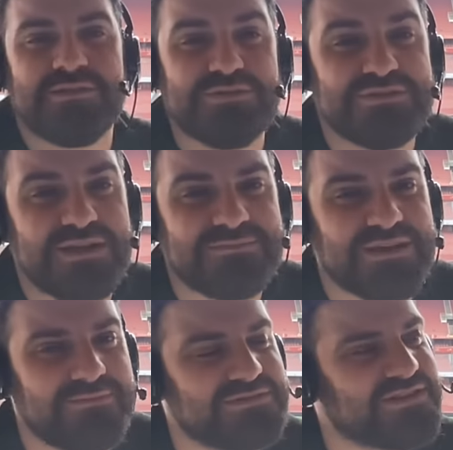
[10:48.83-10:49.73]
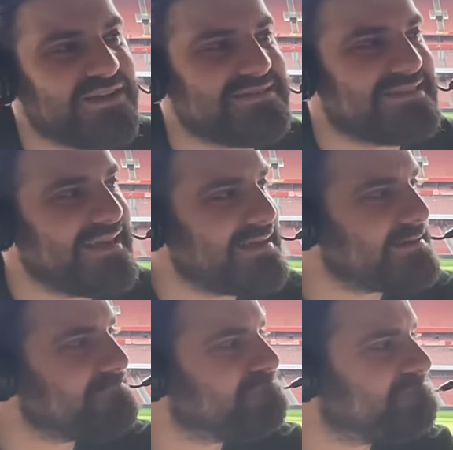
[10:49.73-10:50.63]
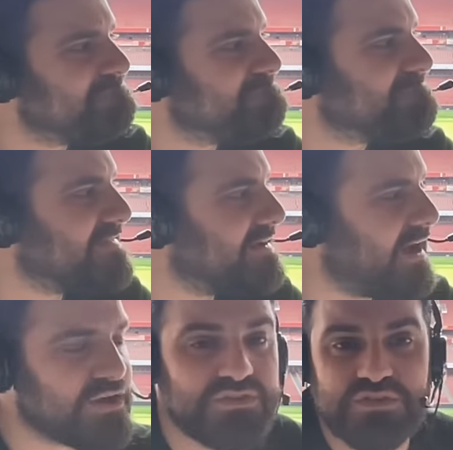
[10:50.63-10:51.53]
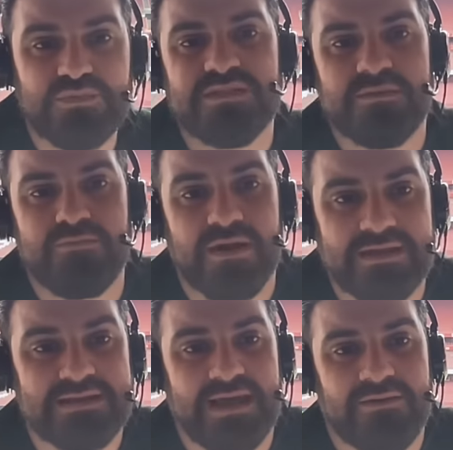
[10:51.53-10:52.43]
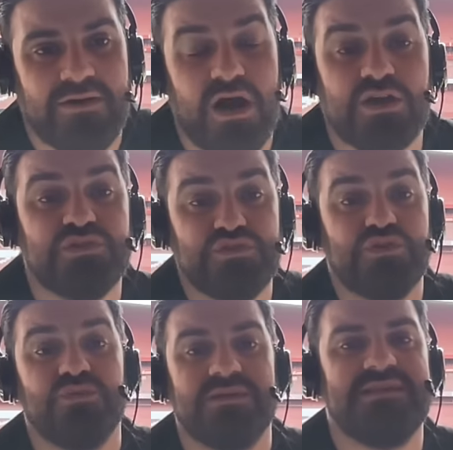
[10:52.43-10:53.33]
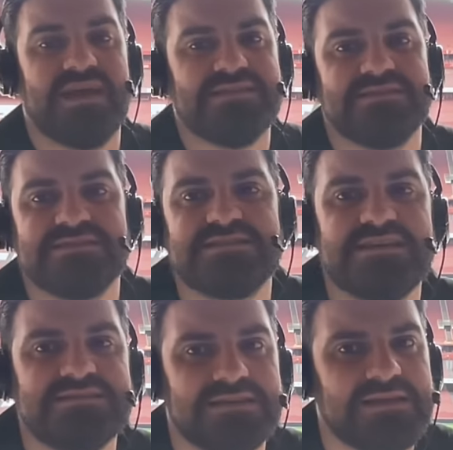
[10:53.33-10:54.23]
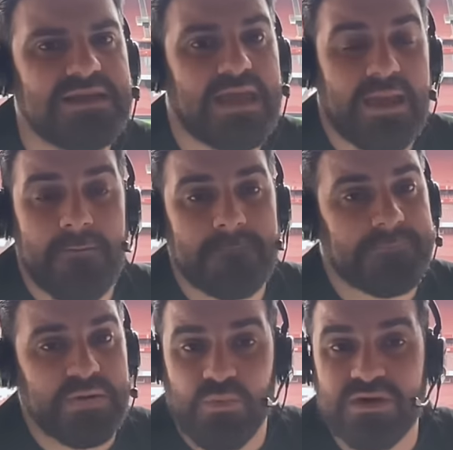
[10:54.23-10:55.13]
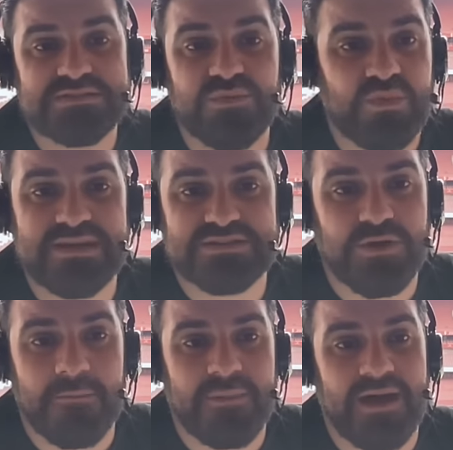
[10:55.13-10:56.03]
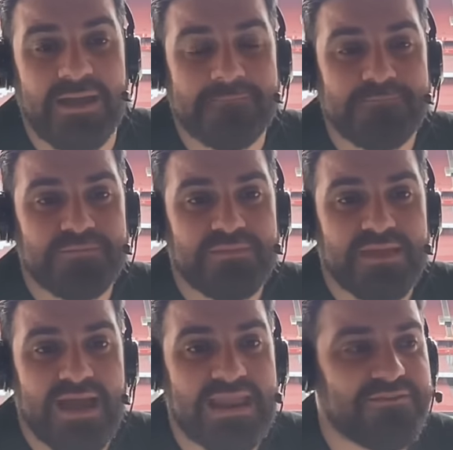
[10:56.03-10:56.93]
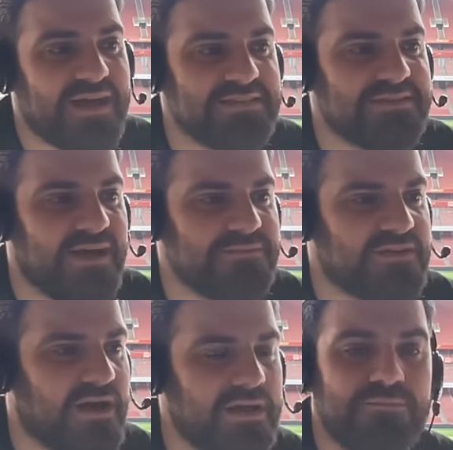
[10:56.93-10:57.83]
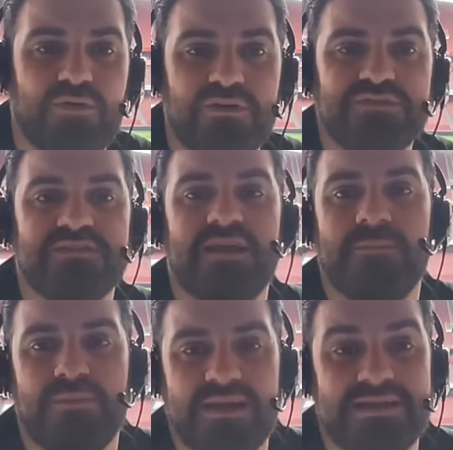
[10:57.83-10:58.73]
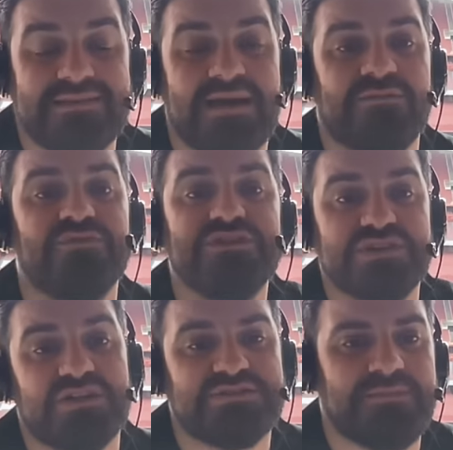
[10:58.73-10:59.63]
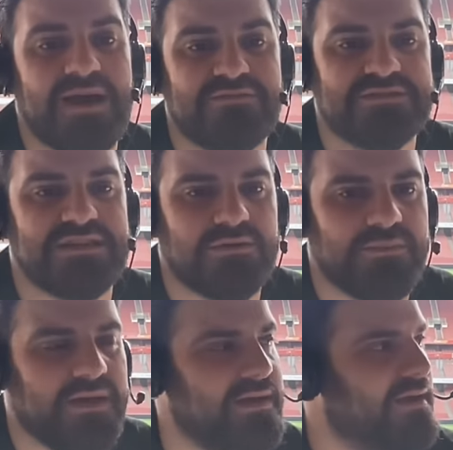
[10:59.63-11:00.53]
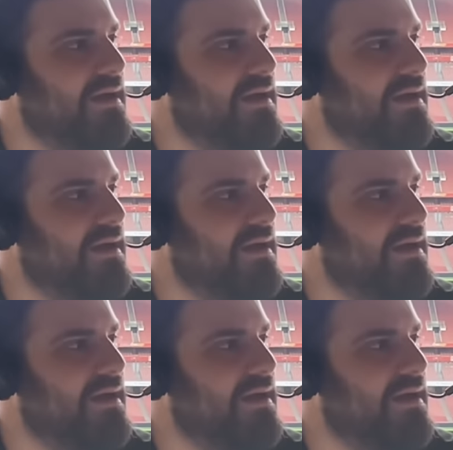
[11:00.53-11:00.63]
do sometimes start to think, I could do with the break now. I could do with the end of the season. But once a week's gone by and I've had time to kind of process it and break it down and recharge the batteries a little bit,